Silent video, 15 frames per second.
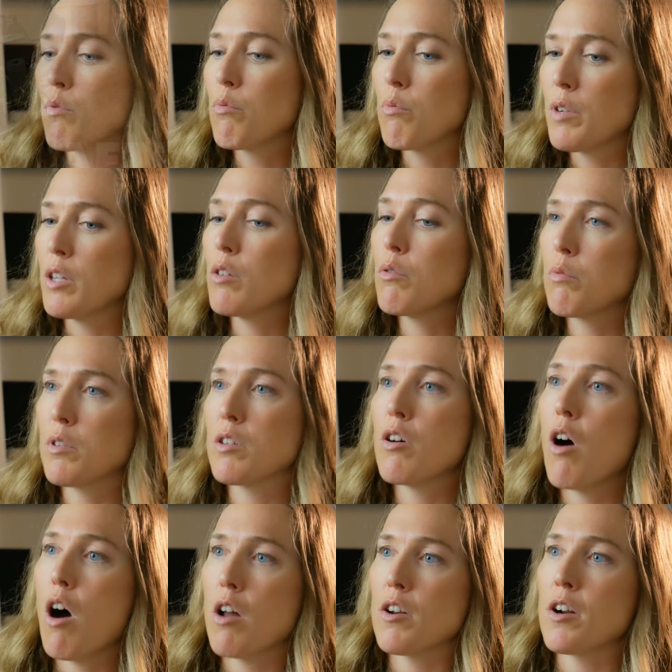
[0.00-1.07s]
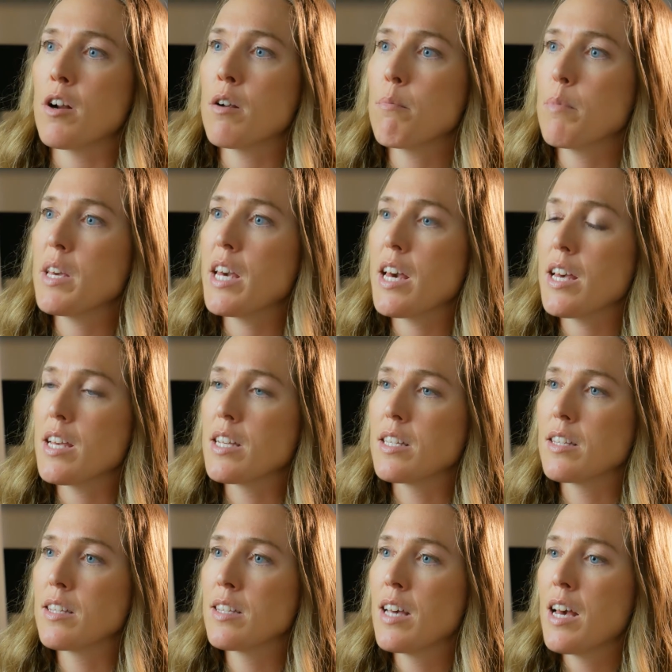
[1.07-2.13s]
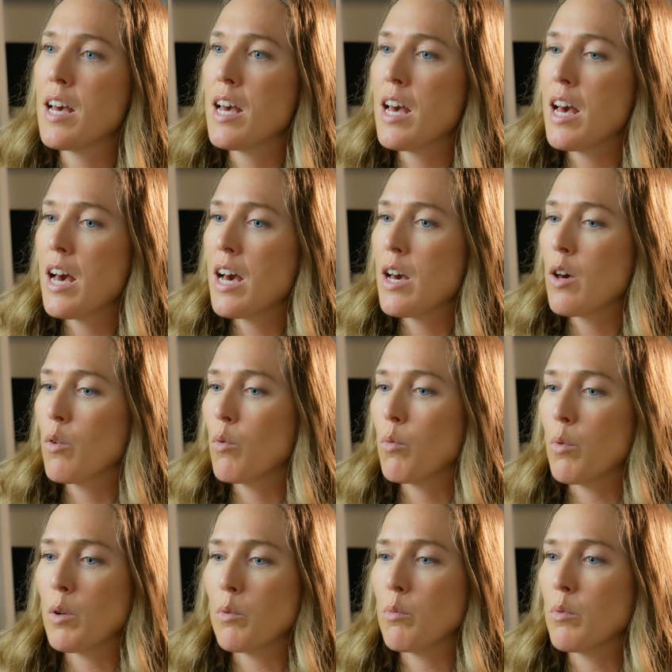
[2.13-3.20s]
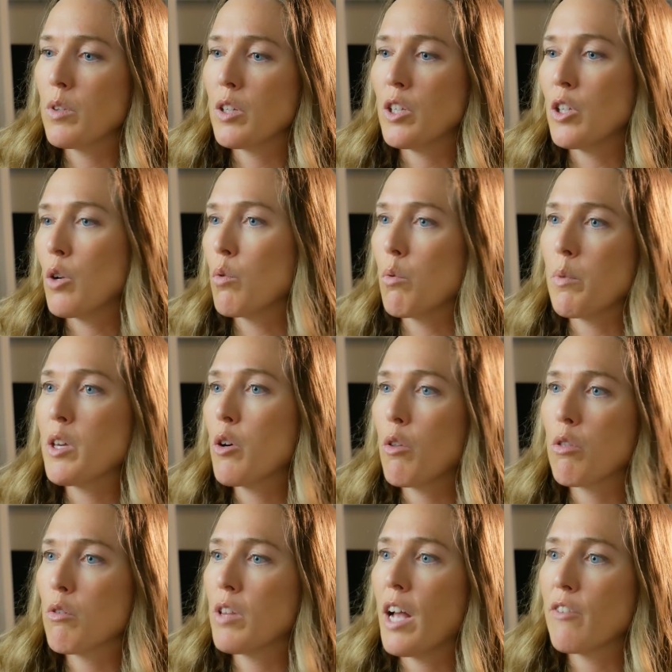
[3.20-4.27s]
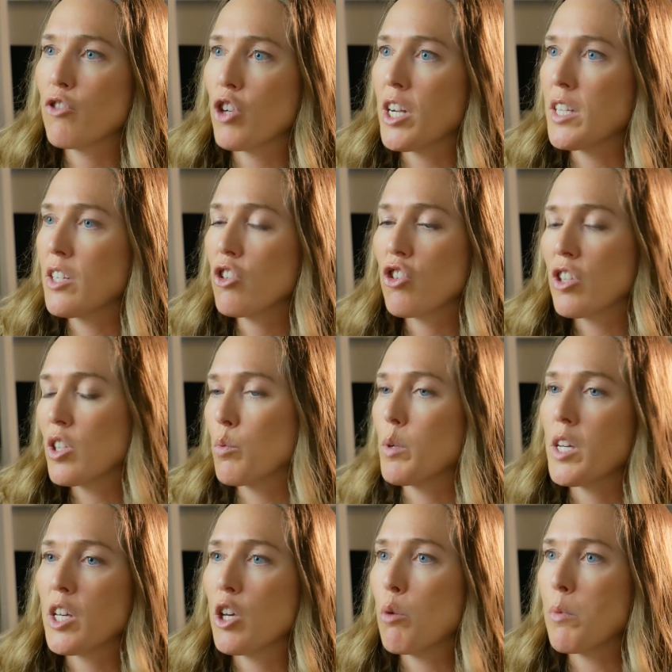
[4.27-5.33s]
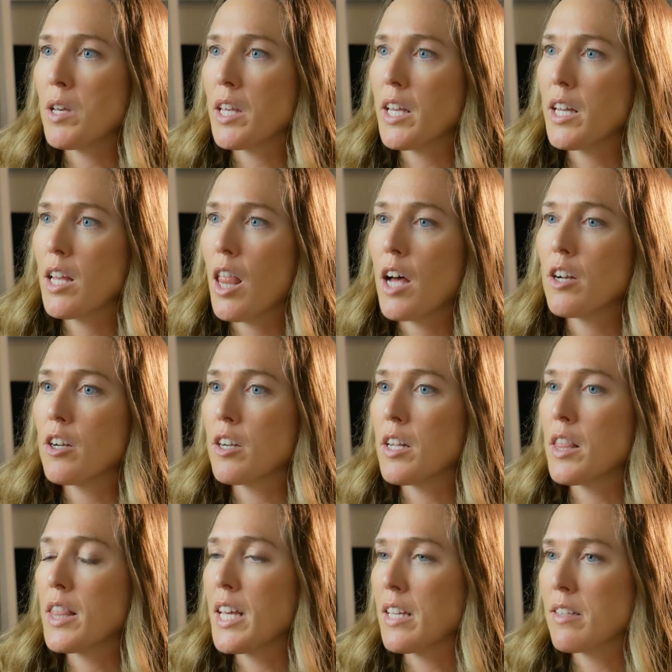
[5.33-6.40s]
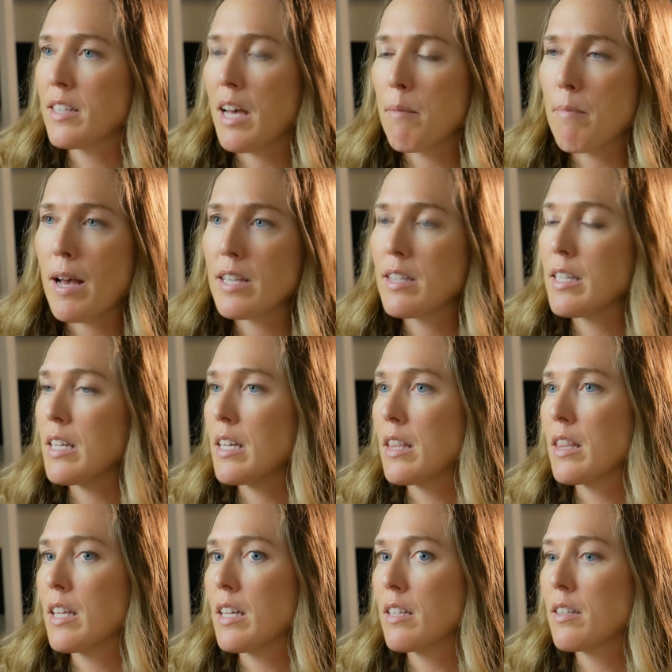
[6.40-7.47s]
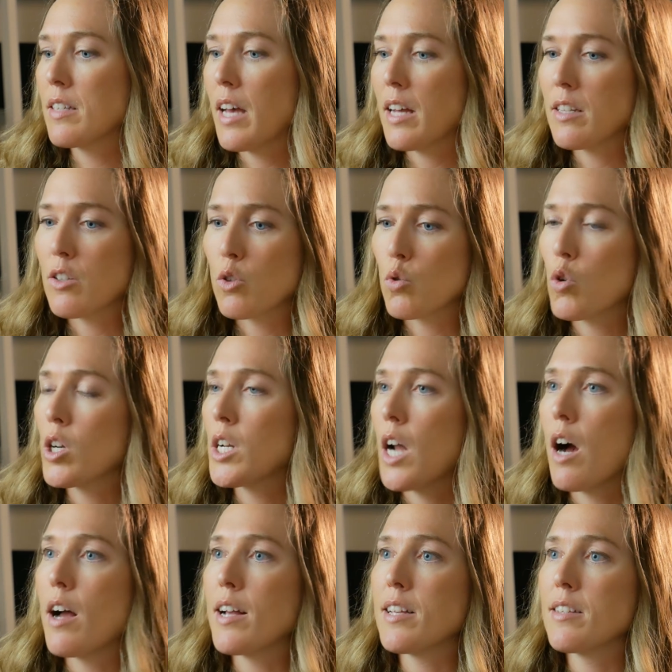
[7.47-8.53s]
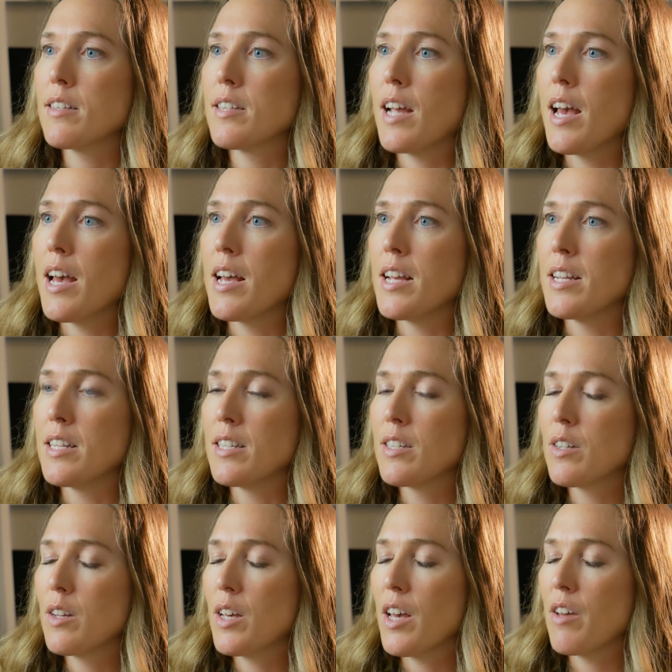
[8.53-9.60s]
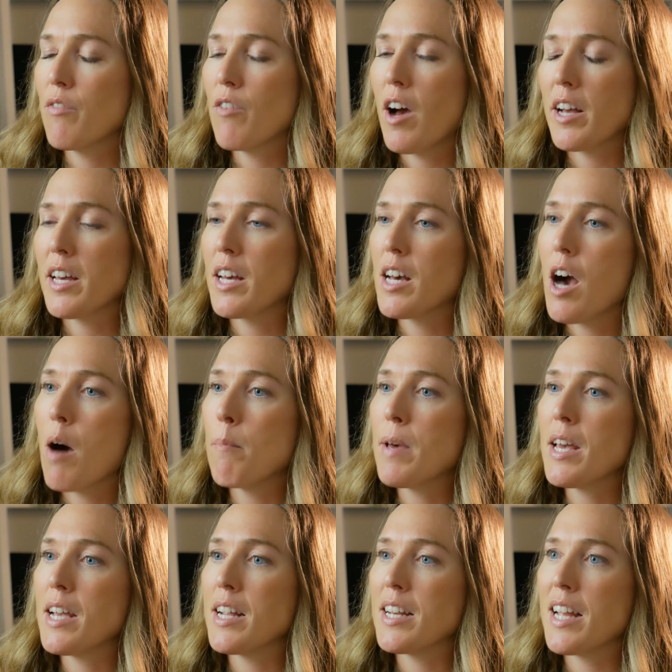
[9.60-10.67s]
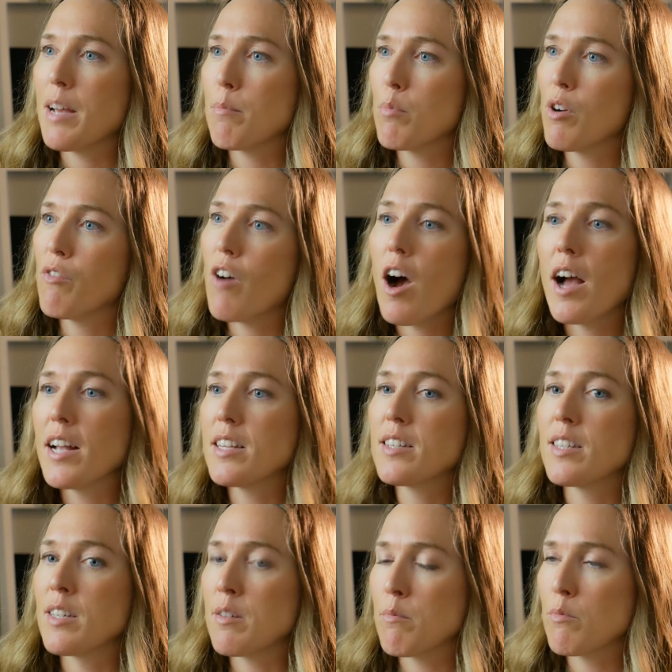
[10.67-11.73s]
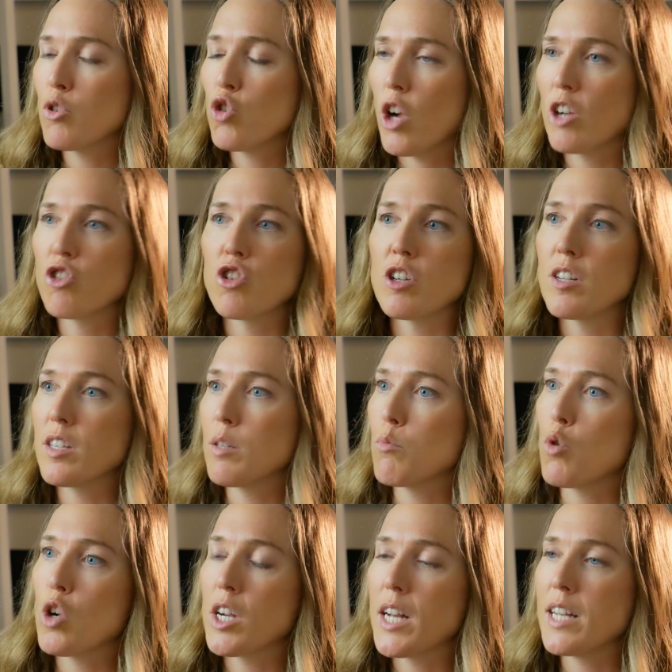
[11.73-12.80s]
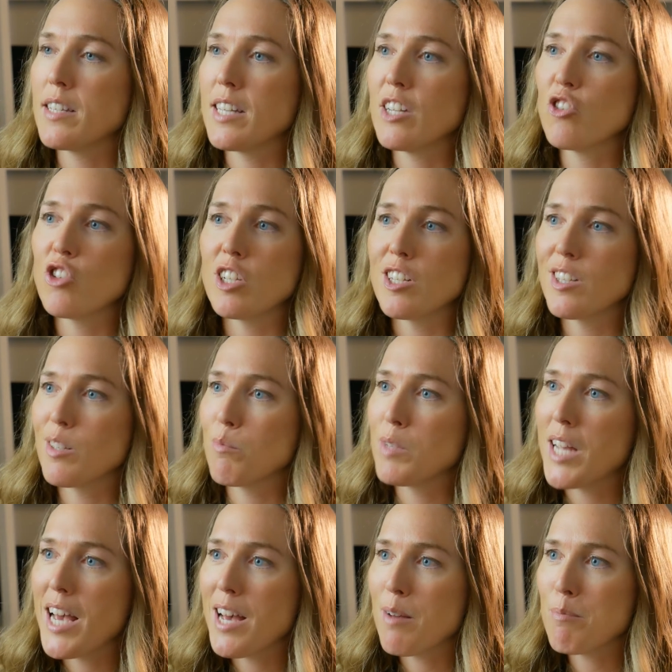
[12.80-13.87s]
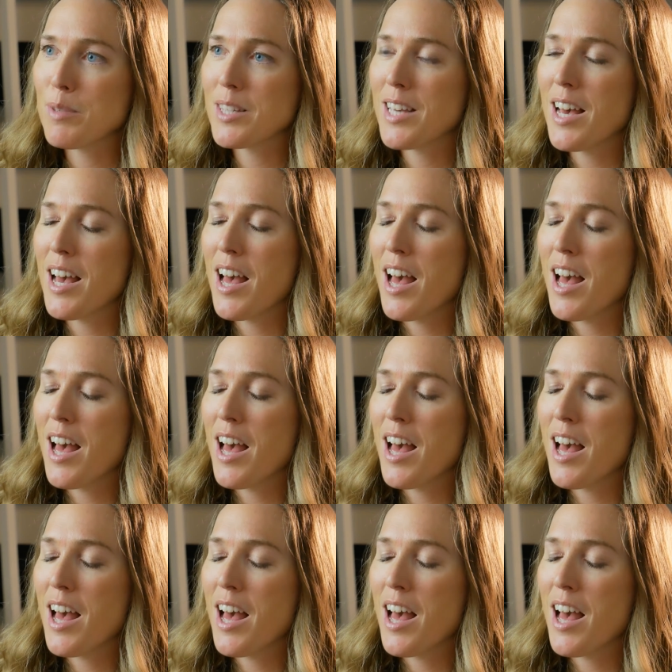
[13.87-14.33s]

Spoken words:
real honor, because when we go through life transitions, we accumulate clutter and things get messy and things get disorganized. And if I can come in and provide some structure and some organization and some tips,